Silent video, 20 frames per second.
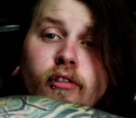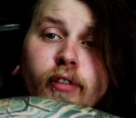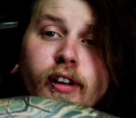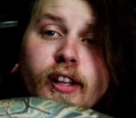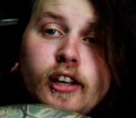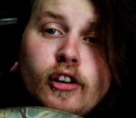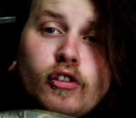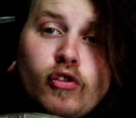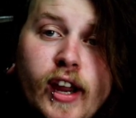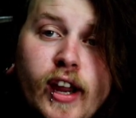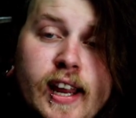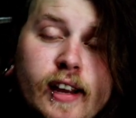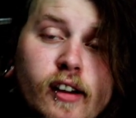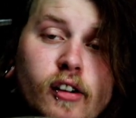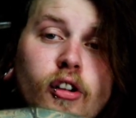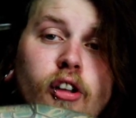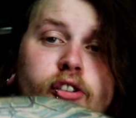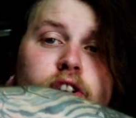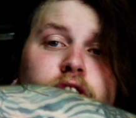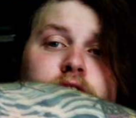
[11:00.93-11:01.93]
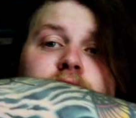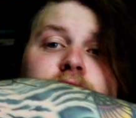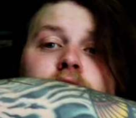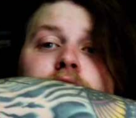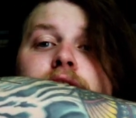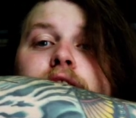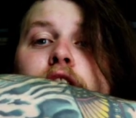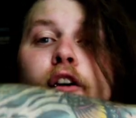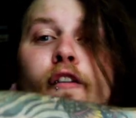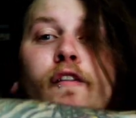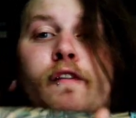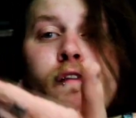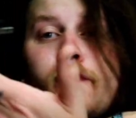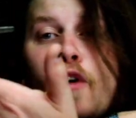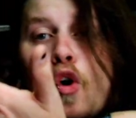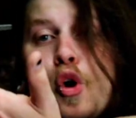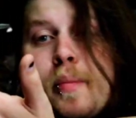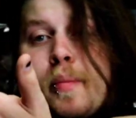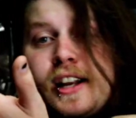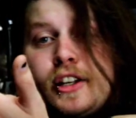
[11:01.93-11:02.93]
a really great enclosure, such as their
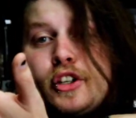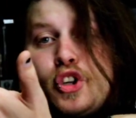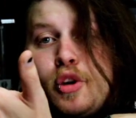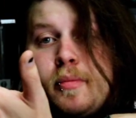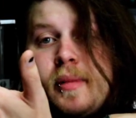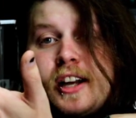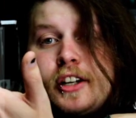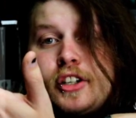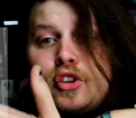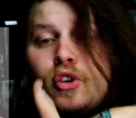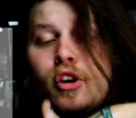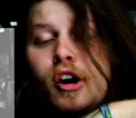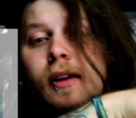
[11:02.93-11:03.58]
4x2x2